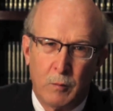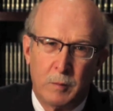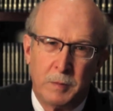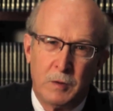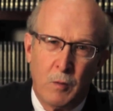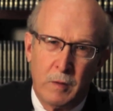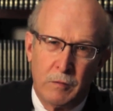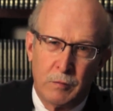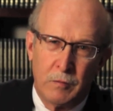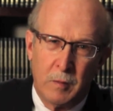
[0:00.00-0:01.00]
where it would be
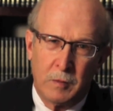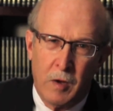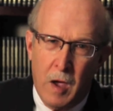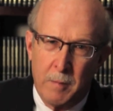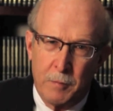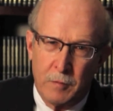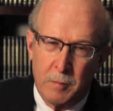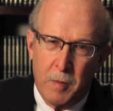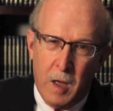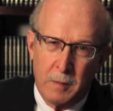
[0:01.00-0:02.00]
going through the top
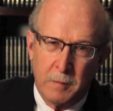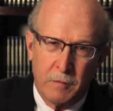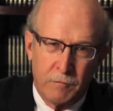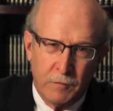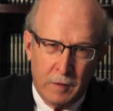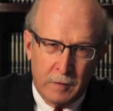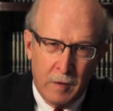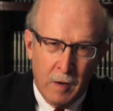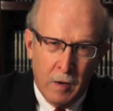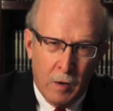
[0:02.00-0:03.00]
or the bottom of the foot,